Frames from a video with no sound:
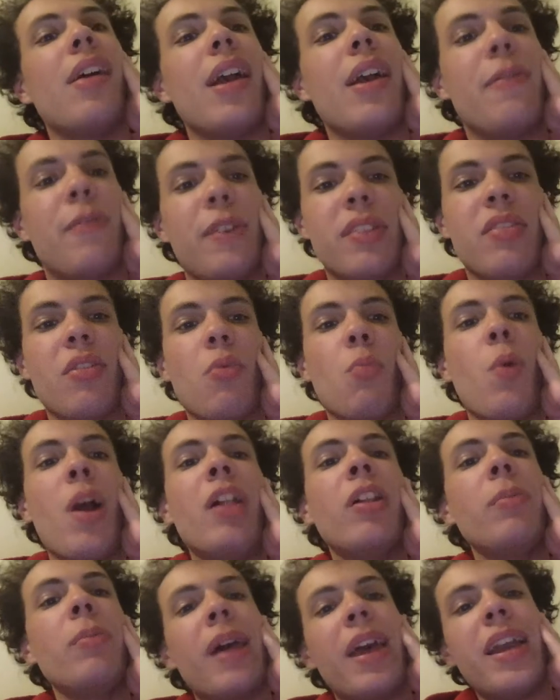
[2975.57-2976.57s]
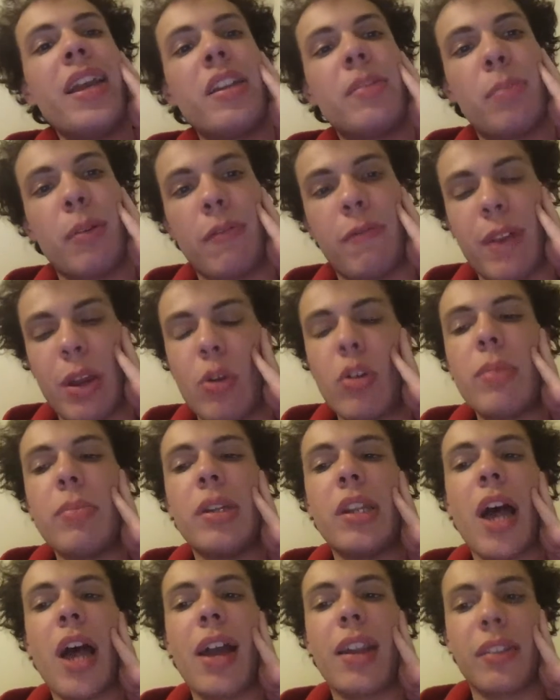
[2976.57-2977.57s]
it's a well-paid but very
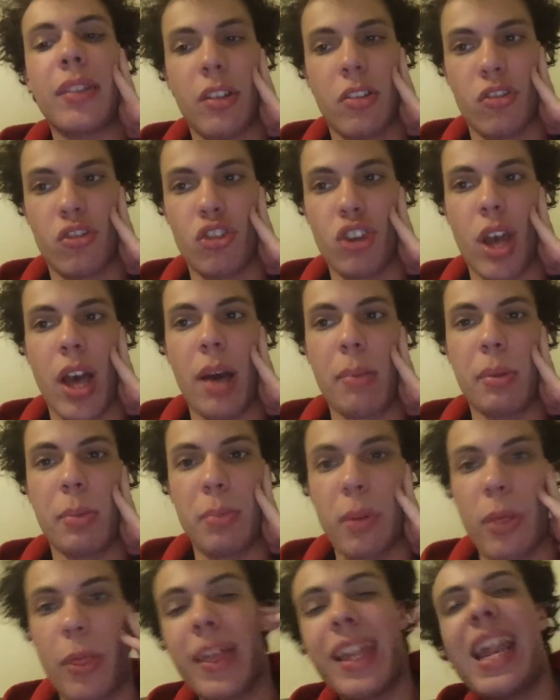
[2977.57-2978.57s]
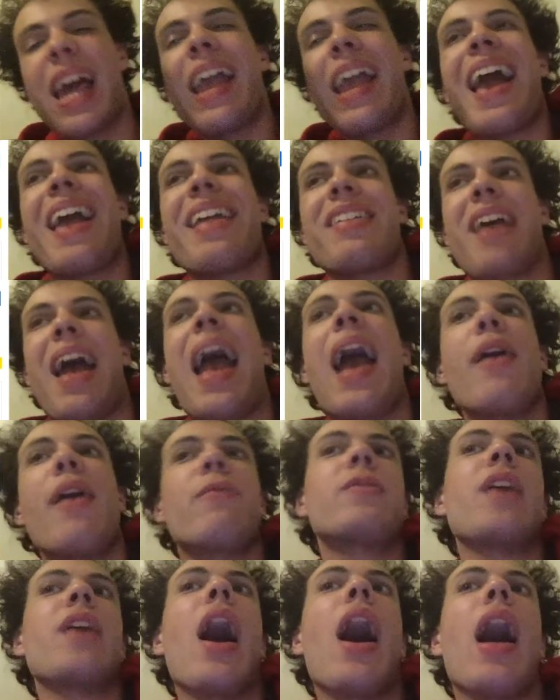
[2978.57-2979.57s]
monotonous job, but then I
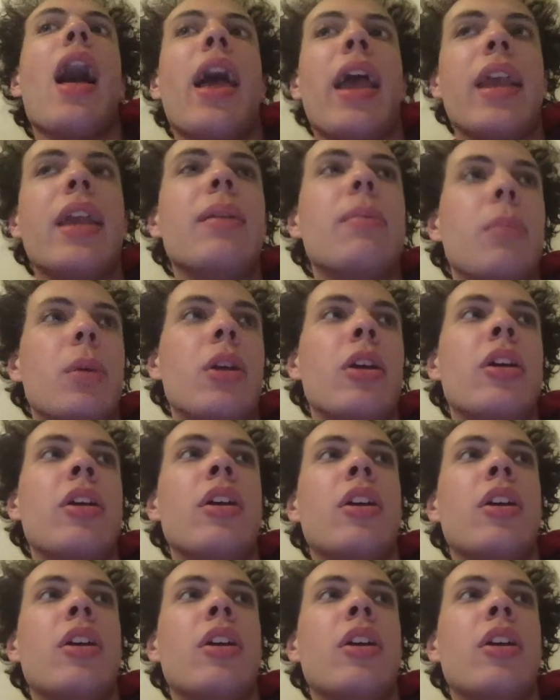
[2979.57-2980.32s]
have time